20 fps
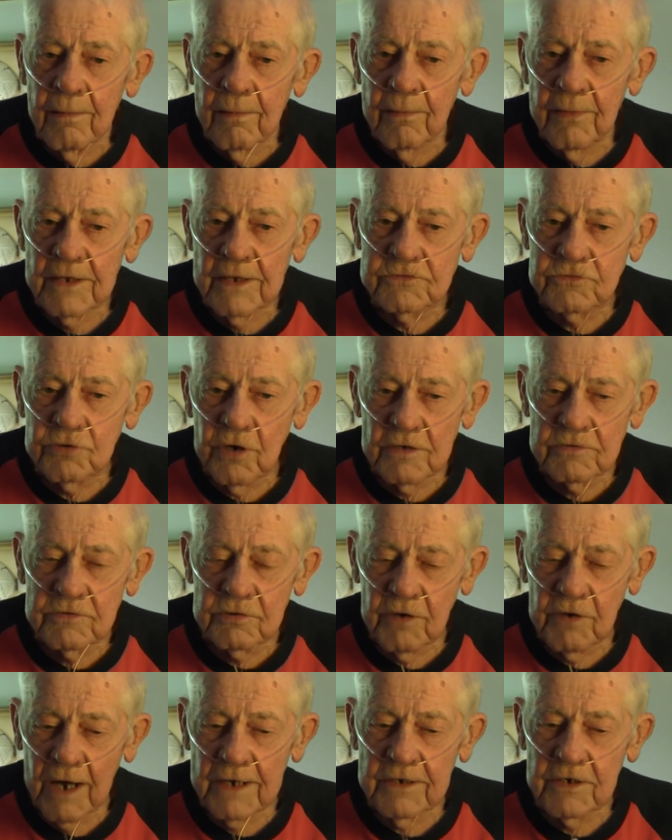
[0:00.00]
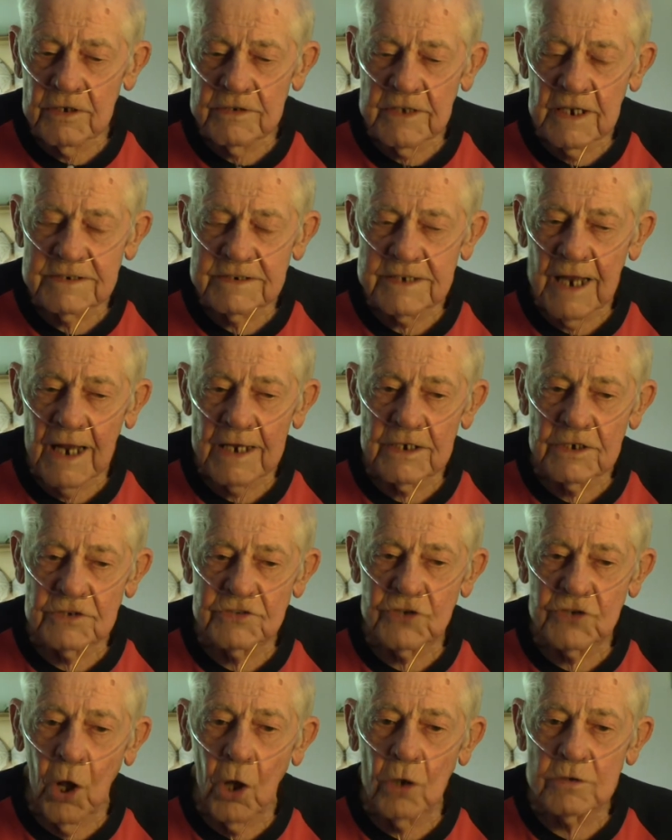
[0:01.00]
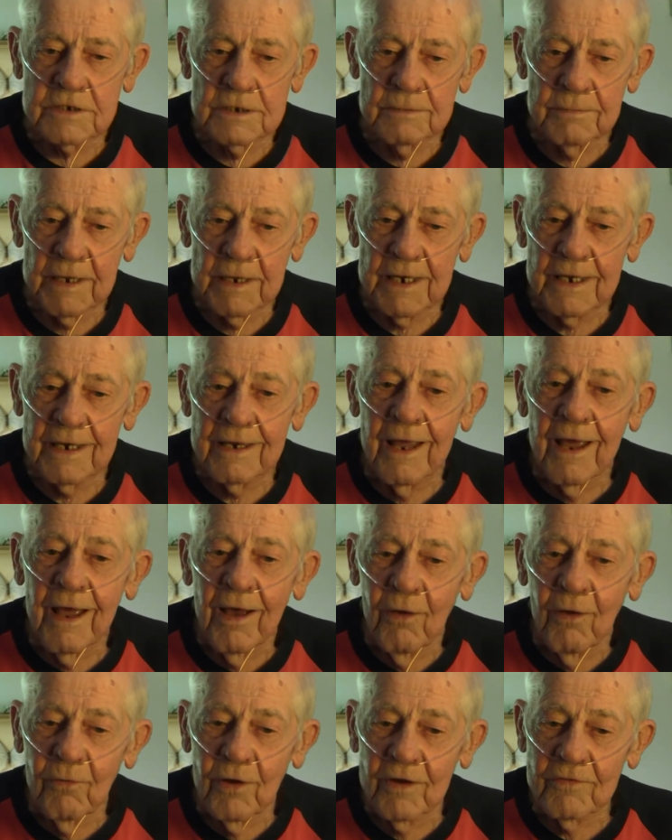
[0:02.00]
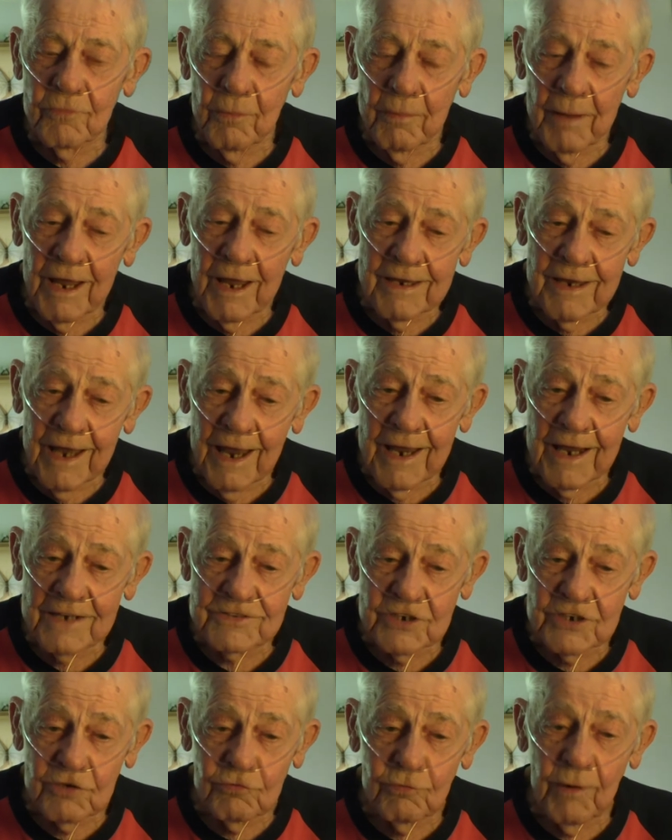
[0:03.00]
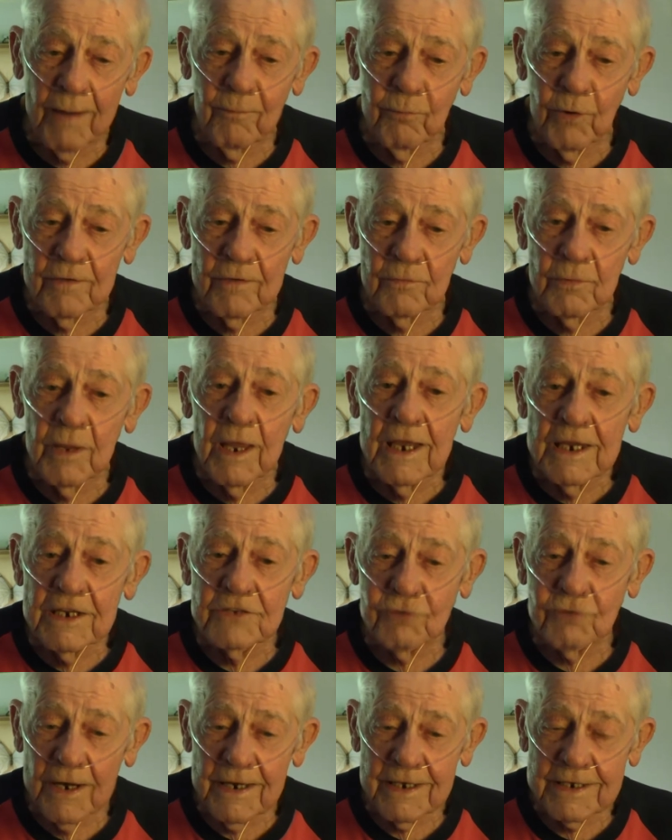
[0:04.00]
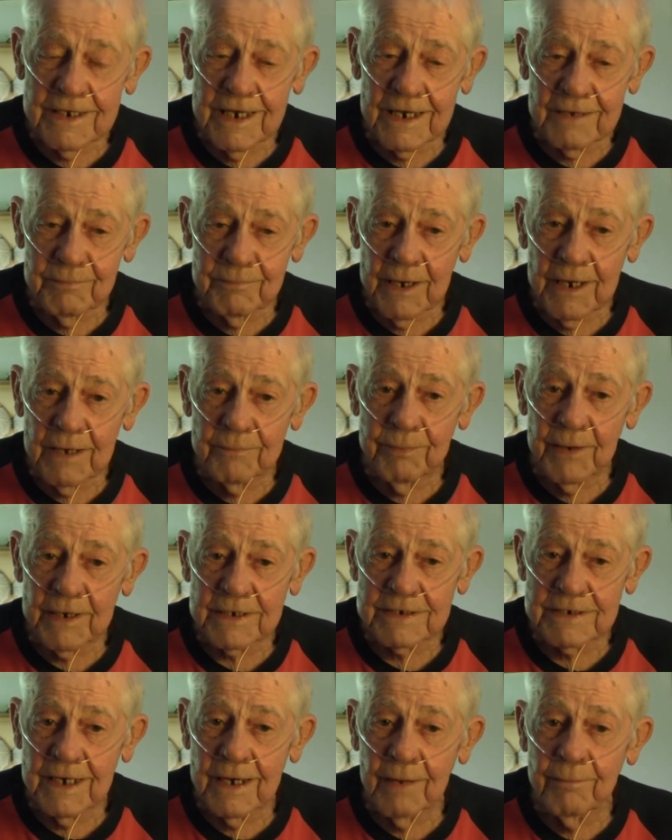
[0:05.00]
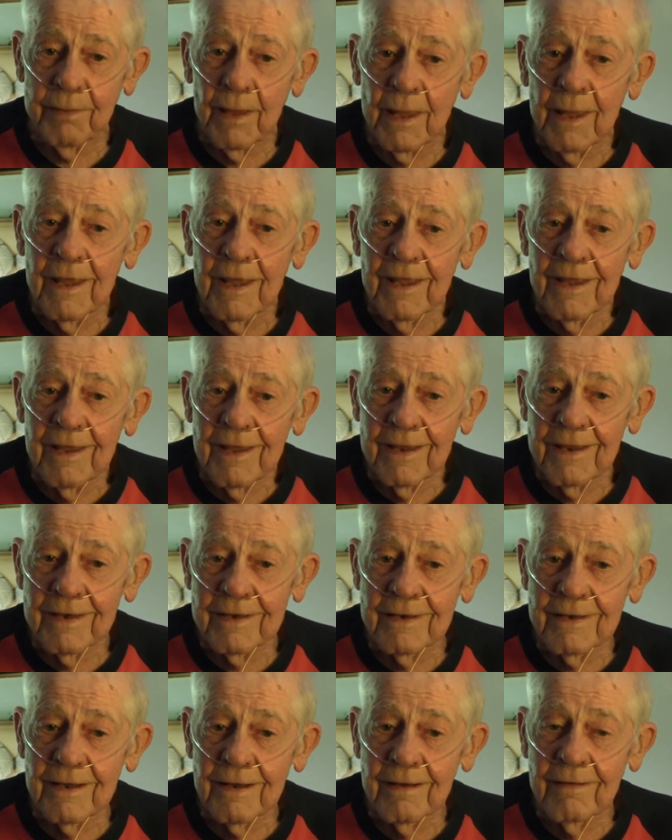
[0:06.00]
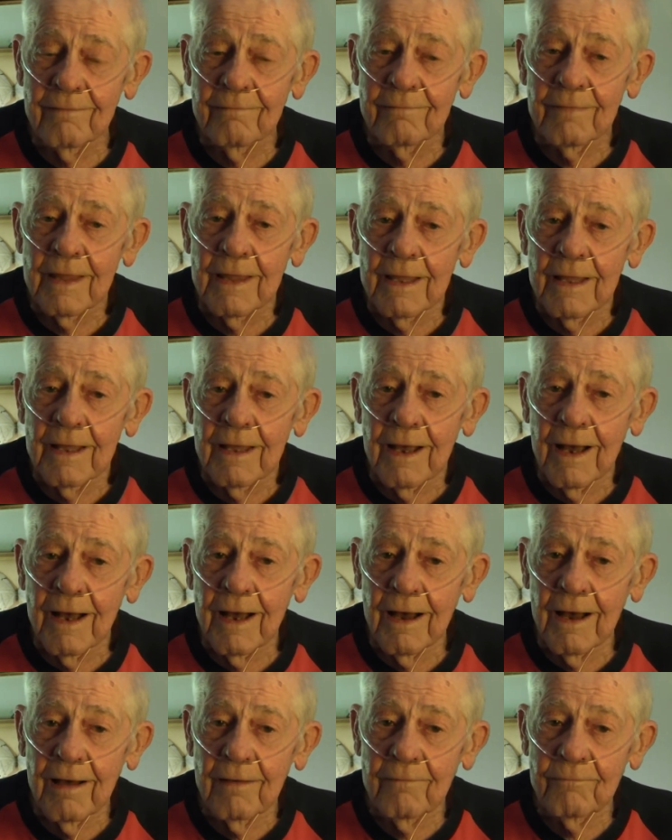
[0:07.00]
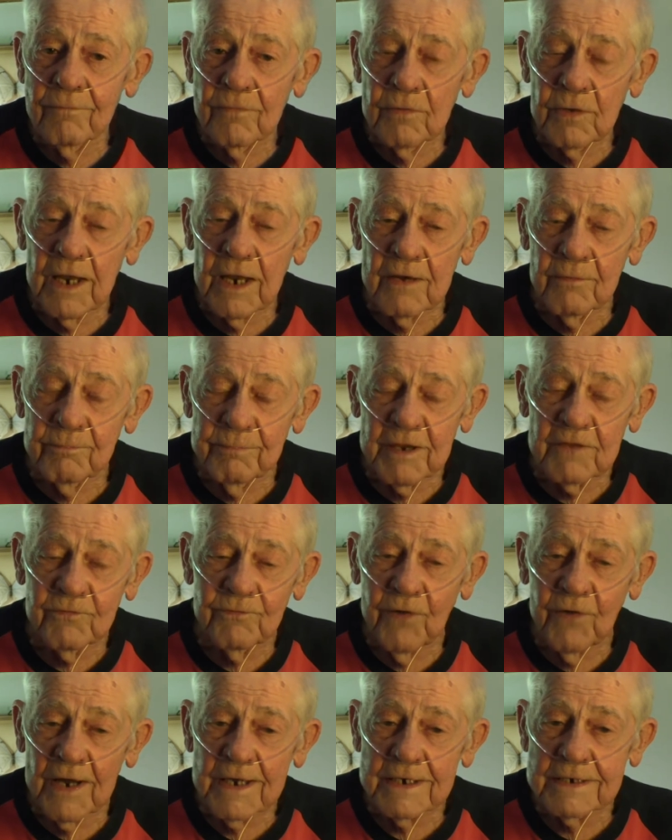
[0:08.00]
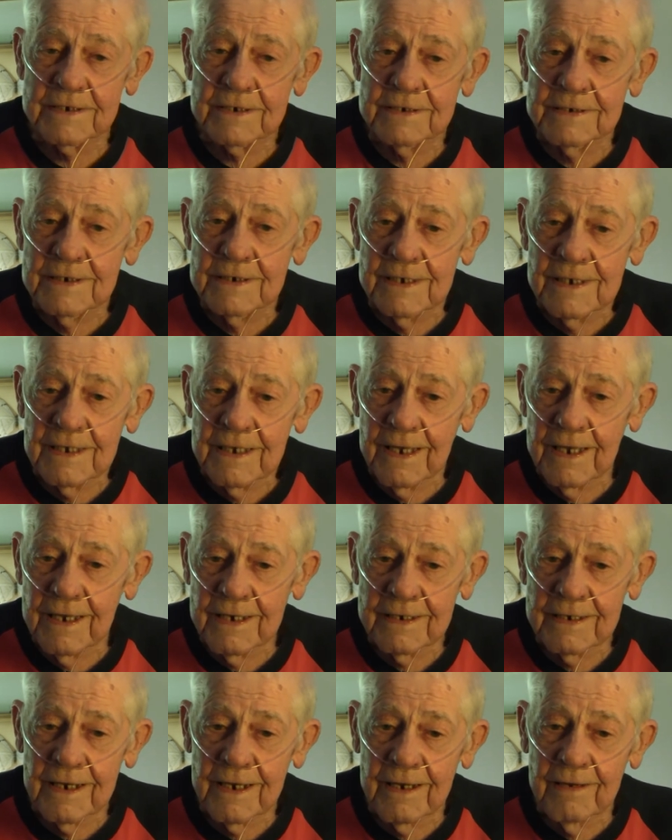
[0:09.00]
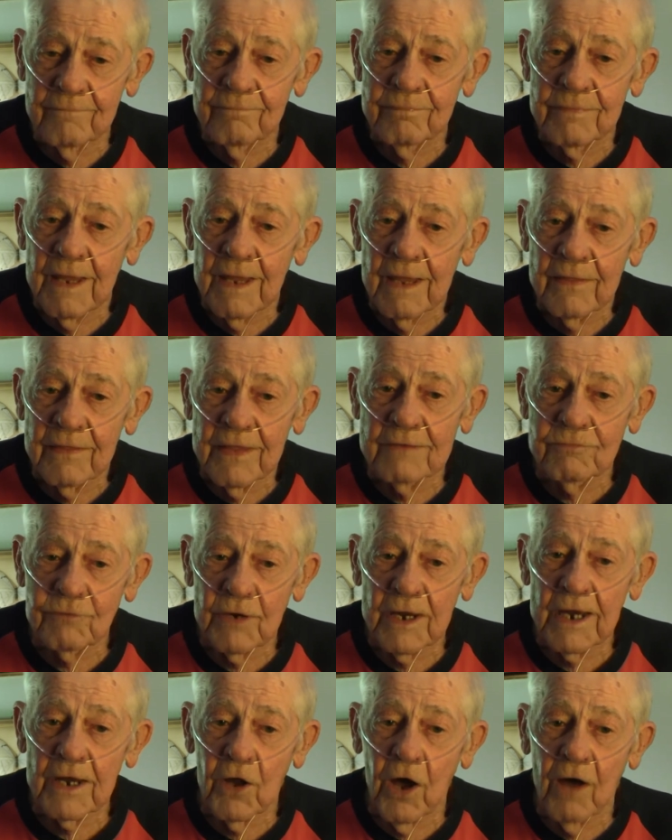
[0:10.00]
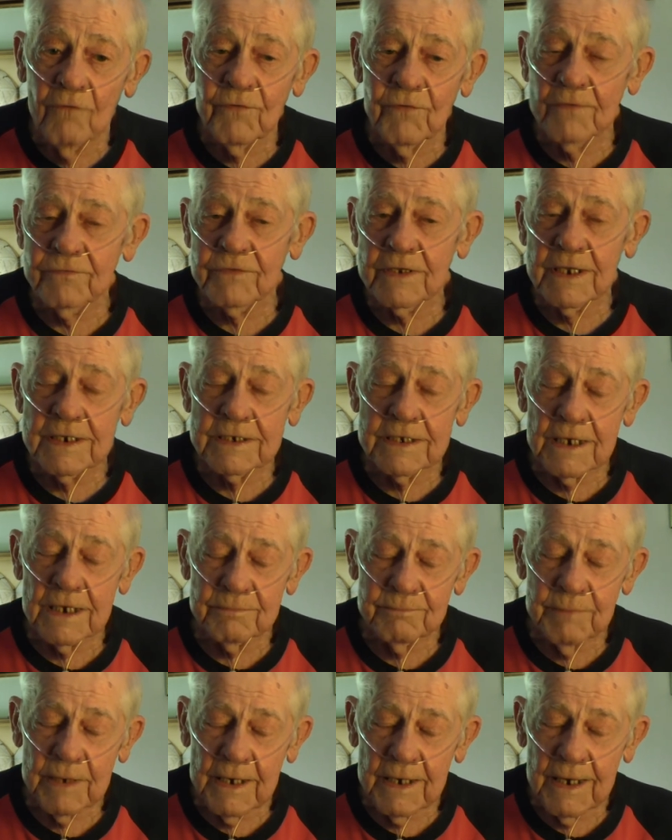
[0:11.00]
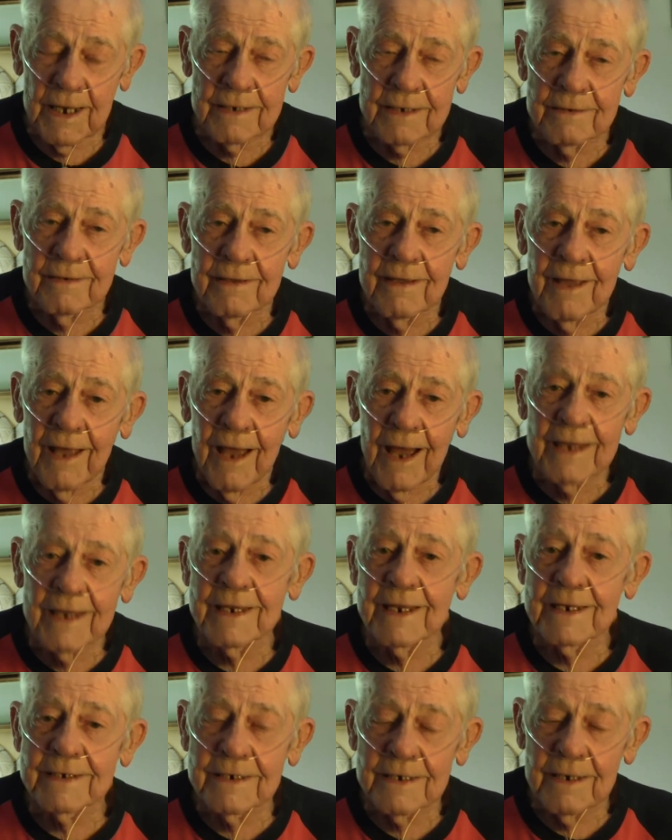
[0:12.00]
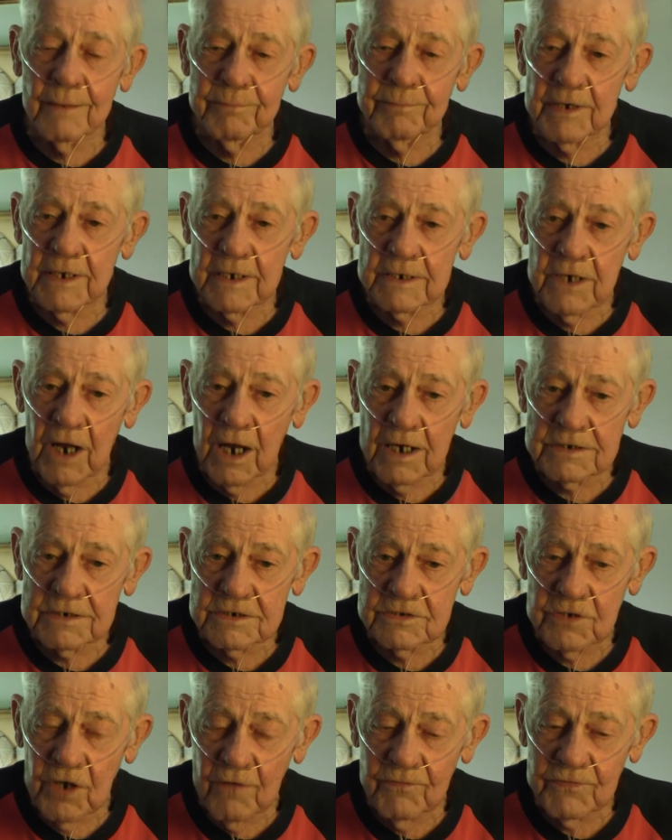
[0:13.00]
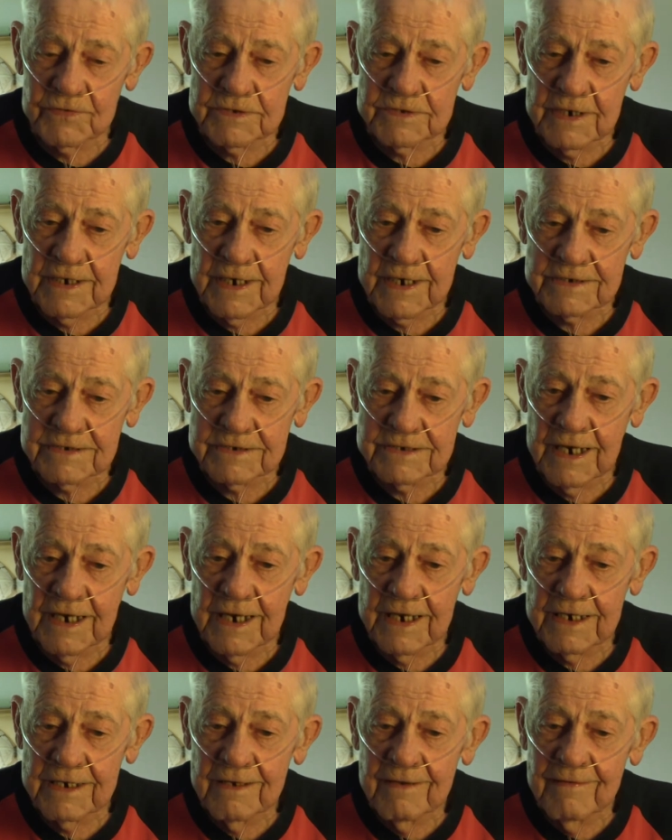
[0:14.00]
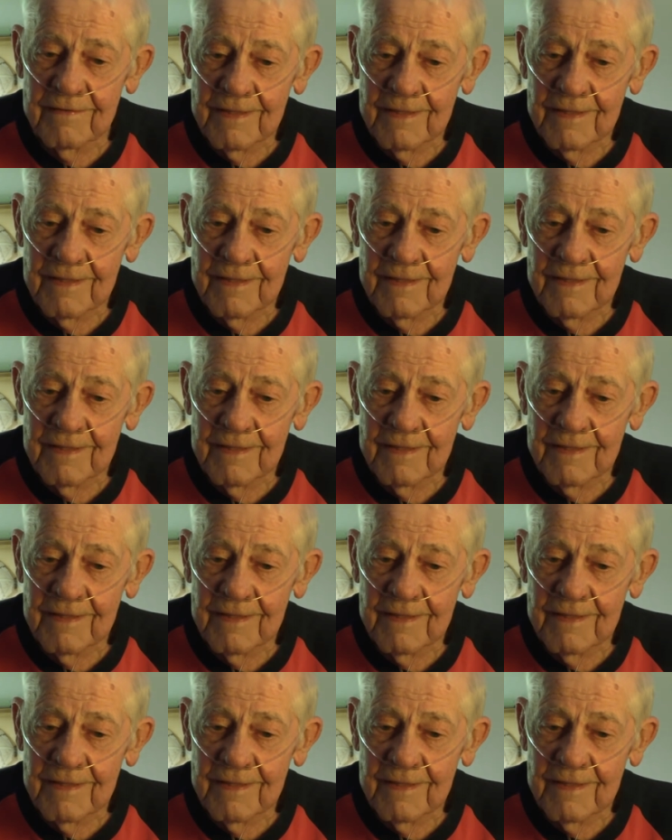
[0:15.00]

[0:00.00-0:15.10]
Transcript: they tried they started assaulting me. And one of them, I, I actually grabbed one of them. He tried to kick me, and I picked it up, and uh, uh, we had a big fight. And uh, they ran off after they kicked me, and I, I ended up in a doctor's office the next day,